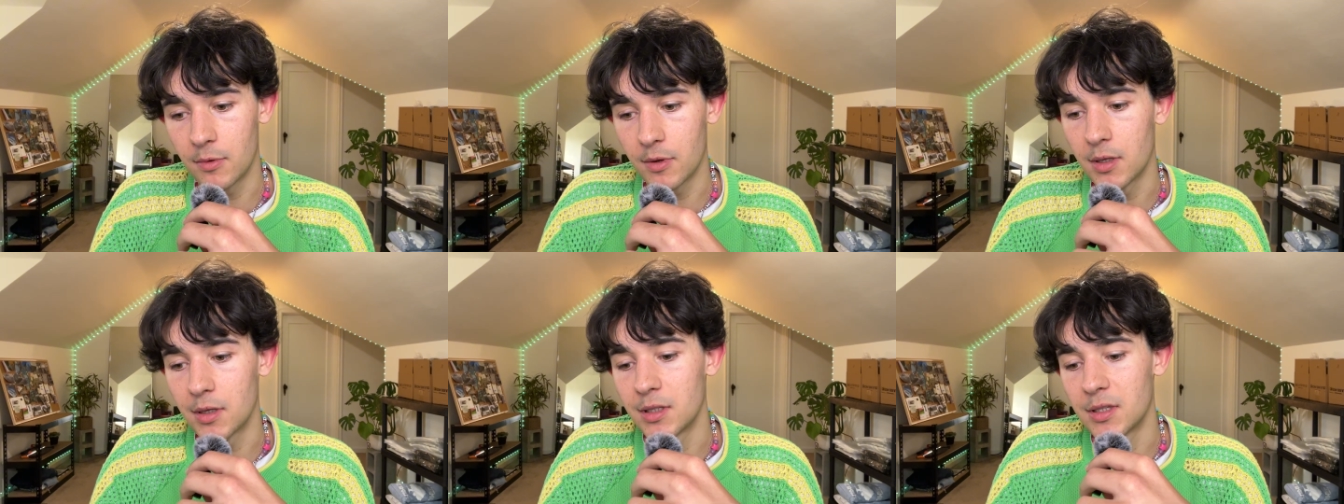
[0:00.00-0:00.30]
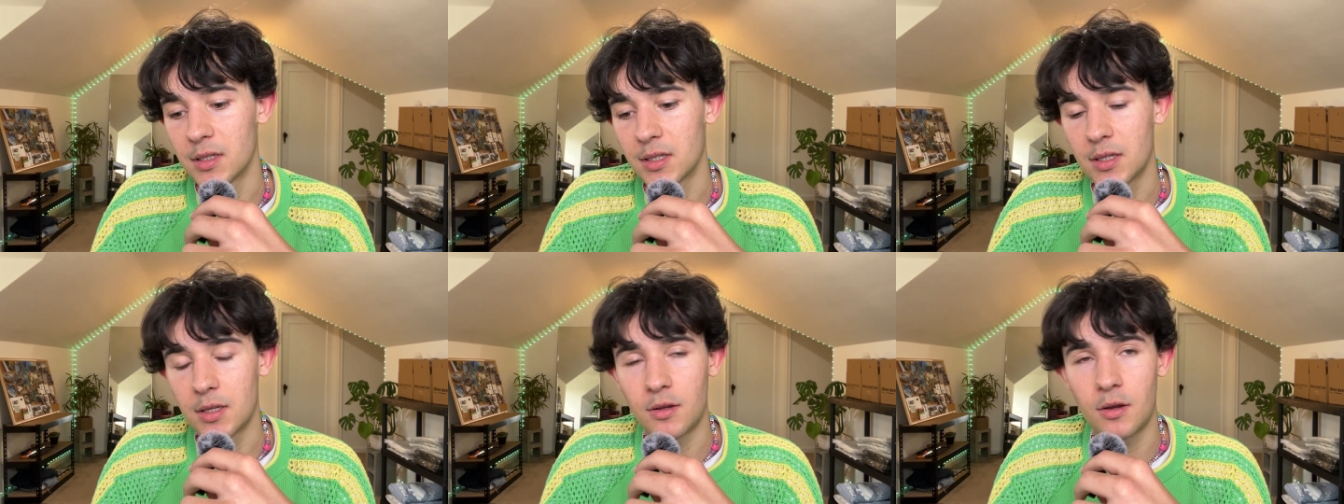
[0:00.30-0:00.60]

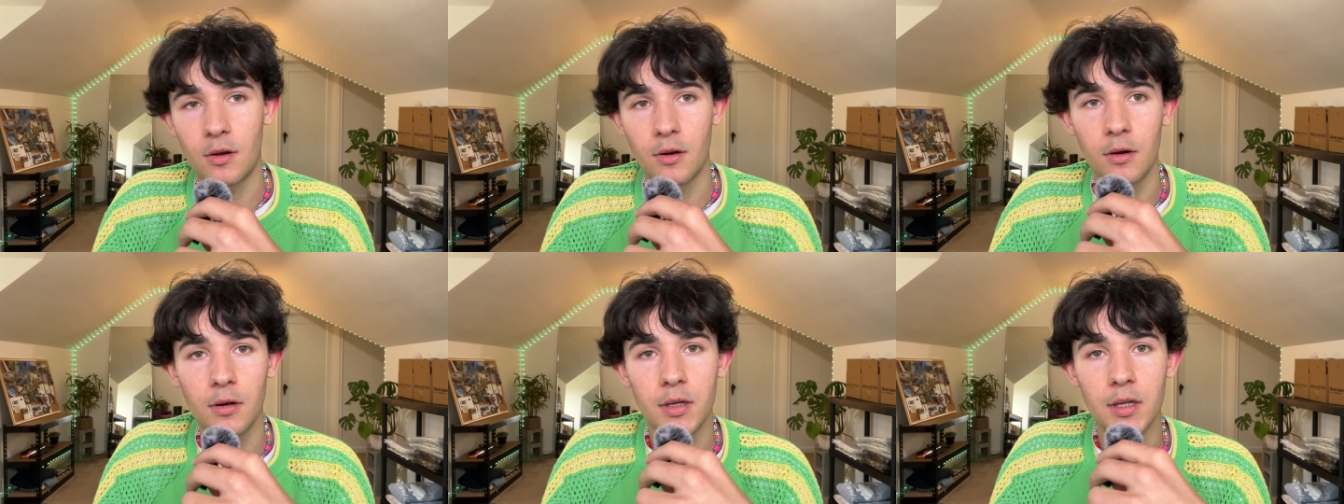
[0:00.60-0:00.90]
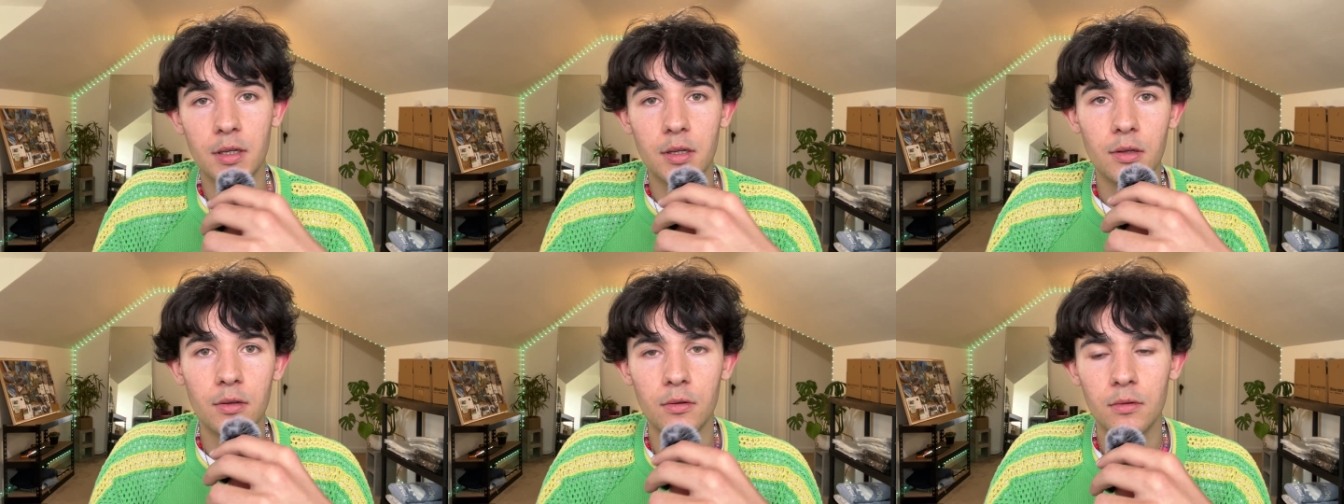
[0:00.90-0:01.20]
was hard to
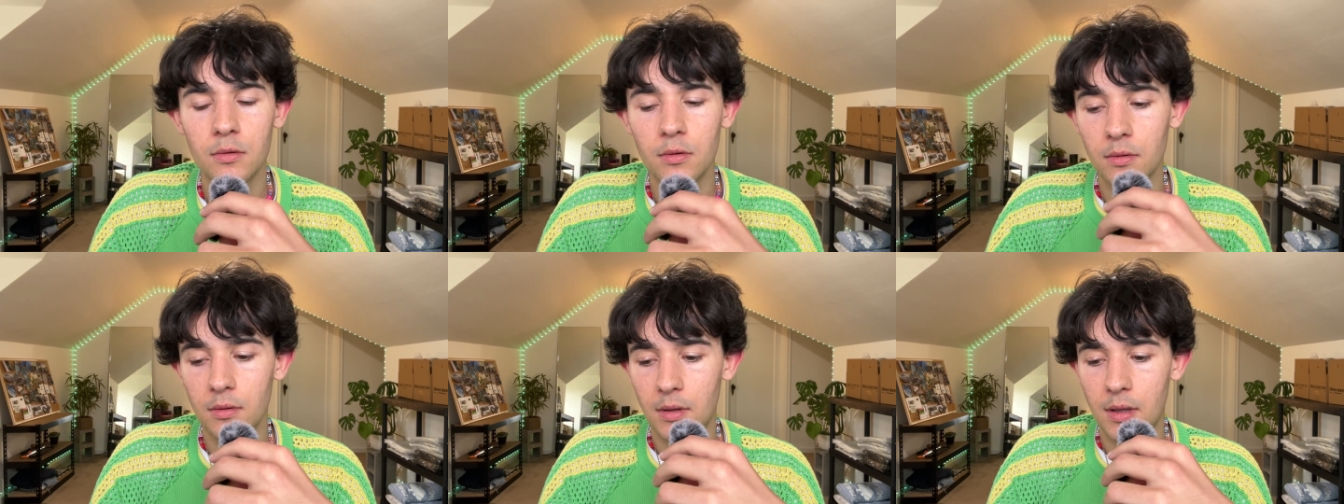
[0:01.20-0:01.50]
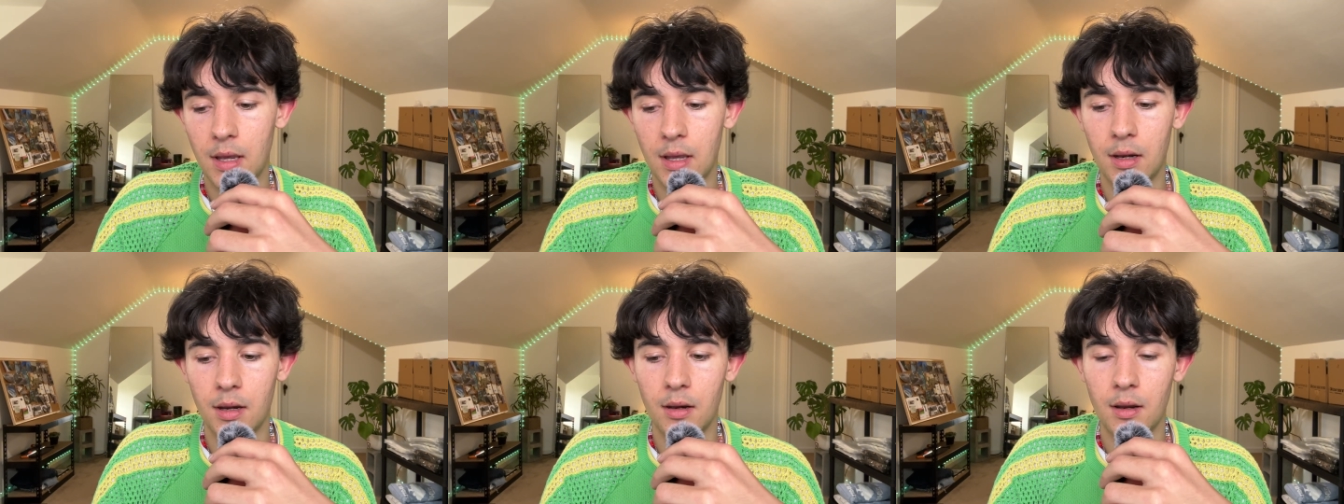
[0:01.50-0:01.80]
do
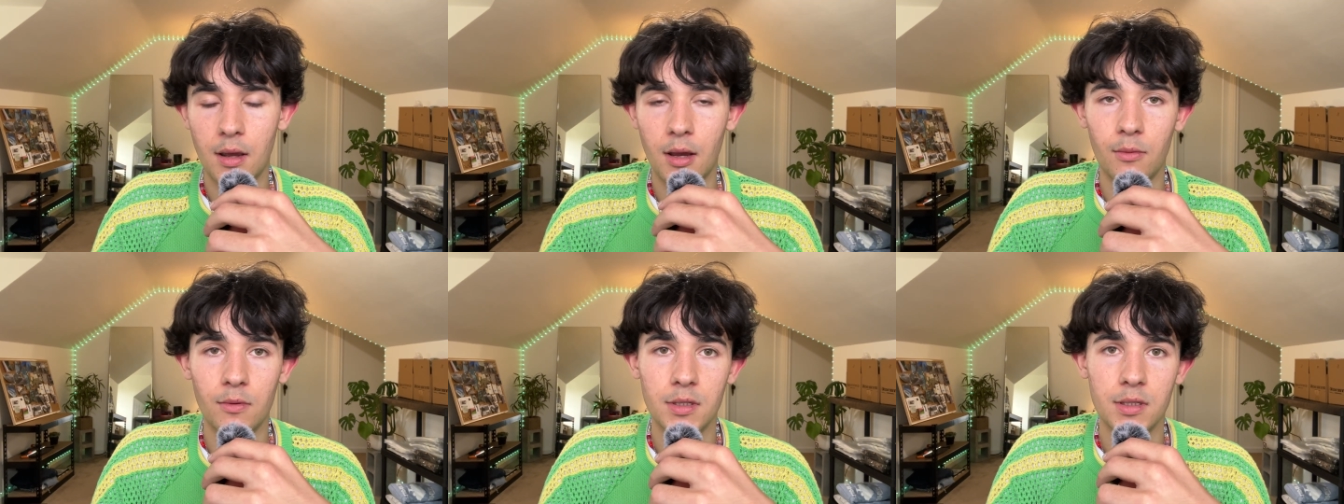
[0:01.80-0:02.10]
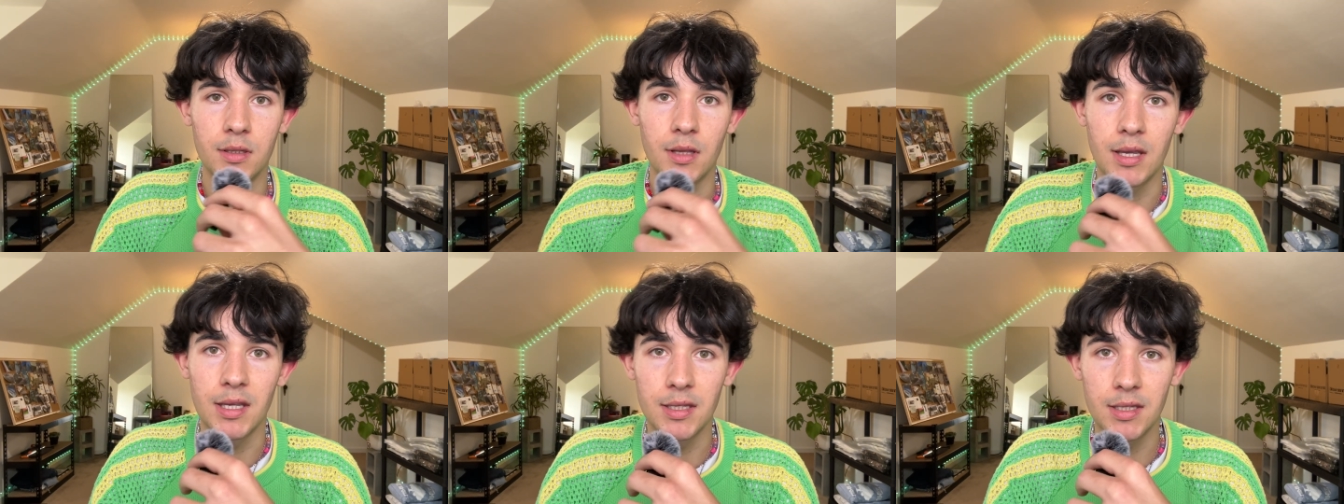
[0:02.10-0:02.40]
and I was
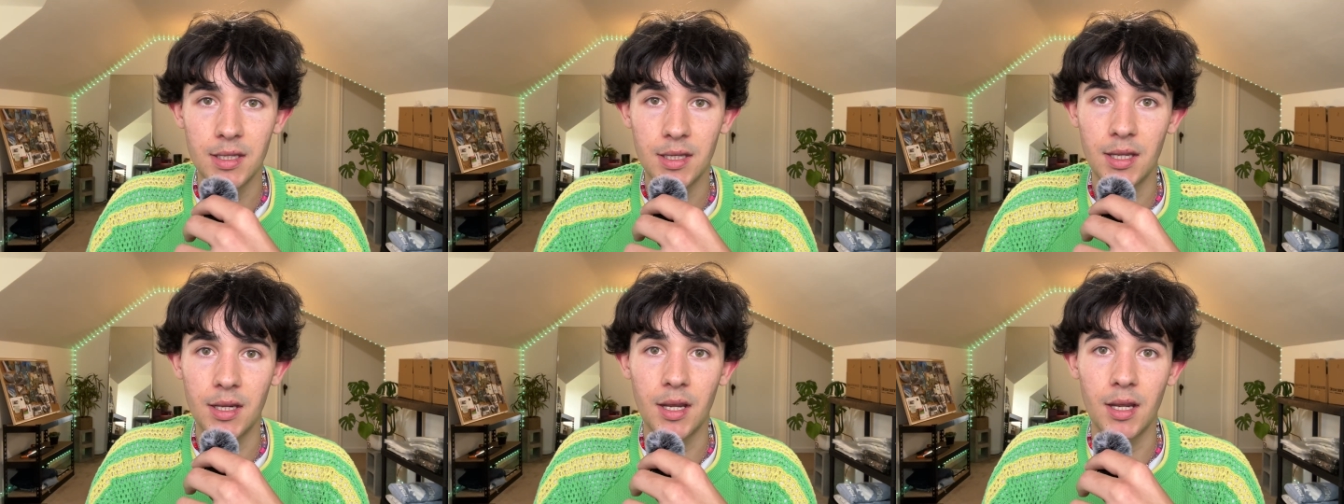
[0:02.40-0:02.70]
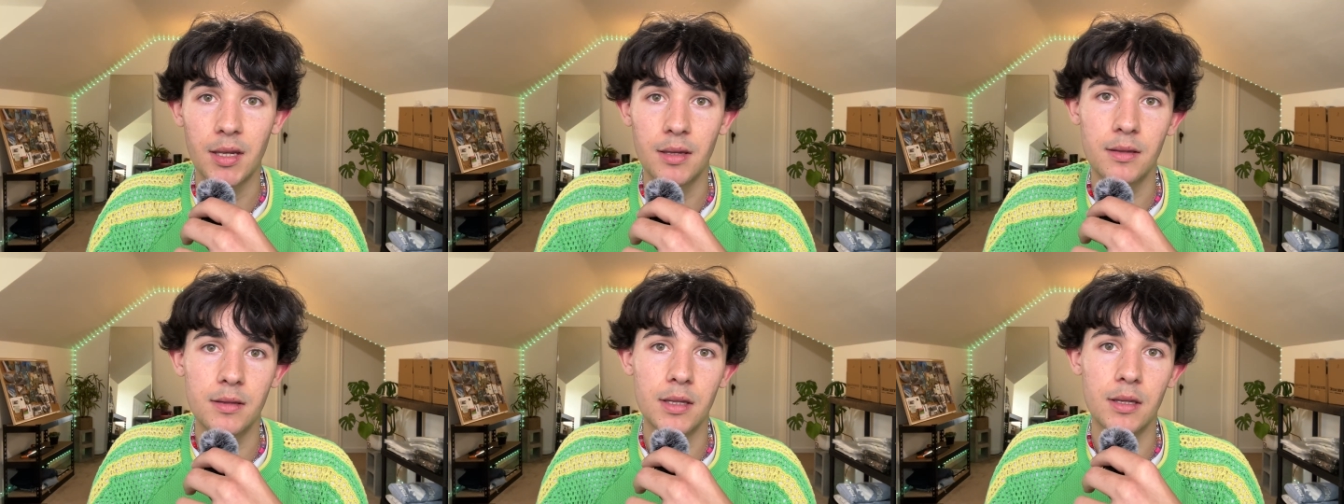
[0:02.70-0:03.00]
lazy and I
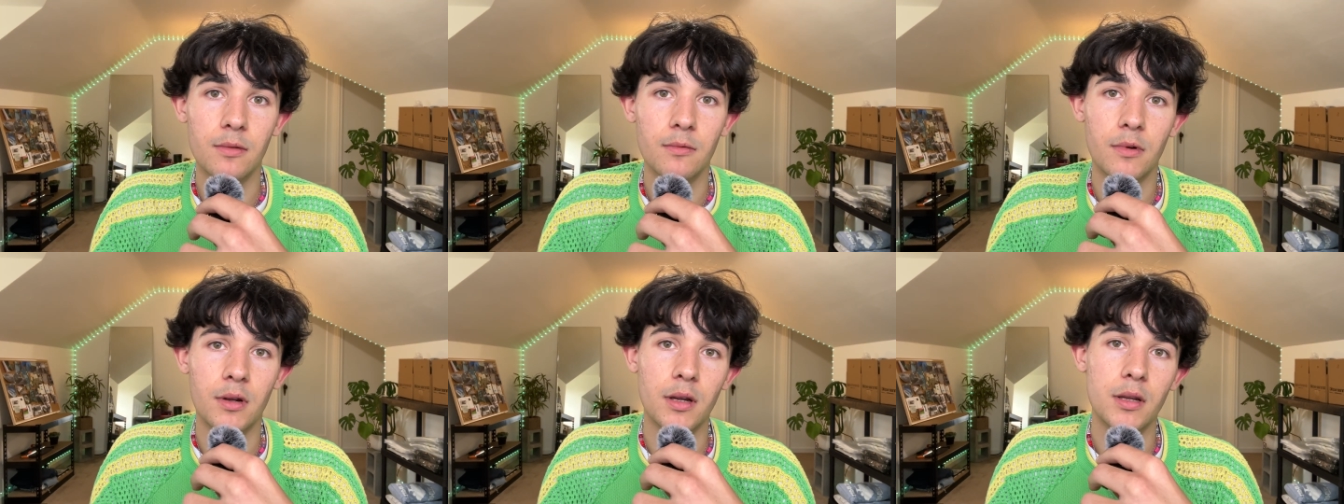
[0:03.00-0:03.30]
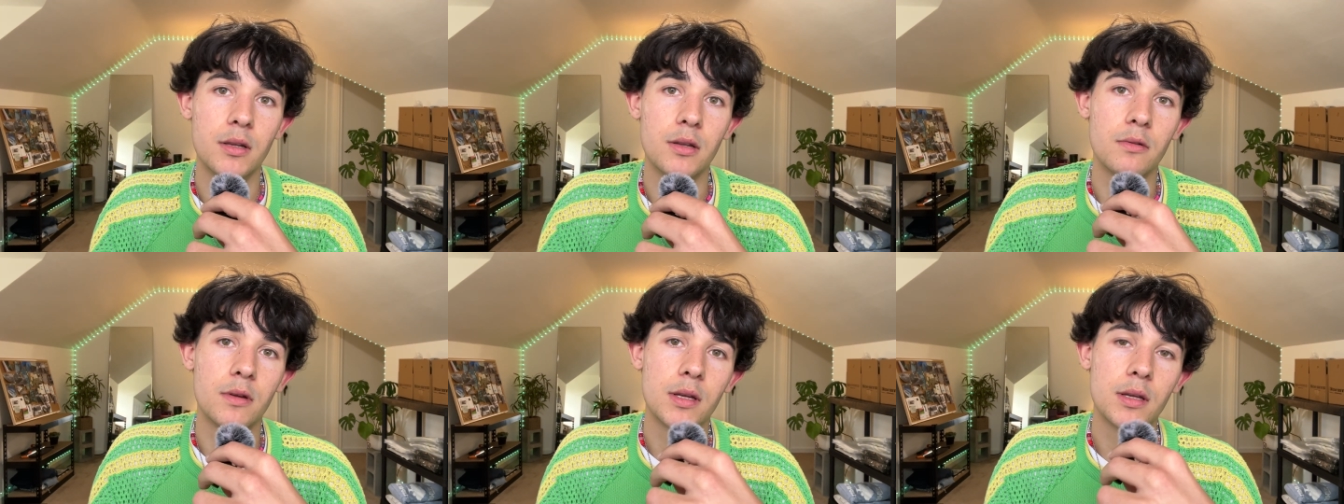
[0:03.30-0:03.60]
didn't want
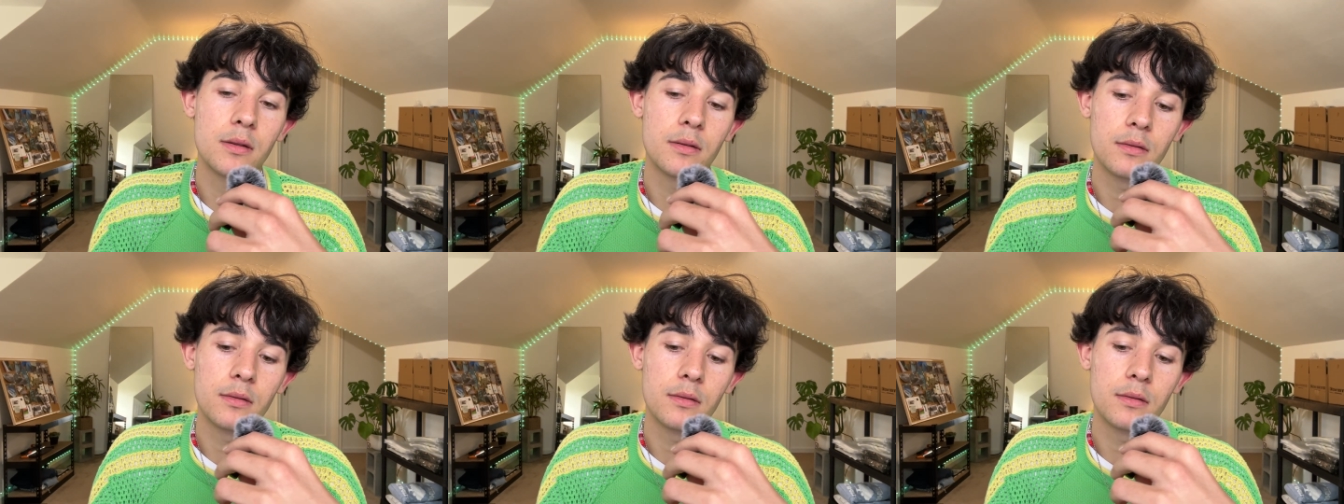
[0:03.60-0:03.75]
to do it.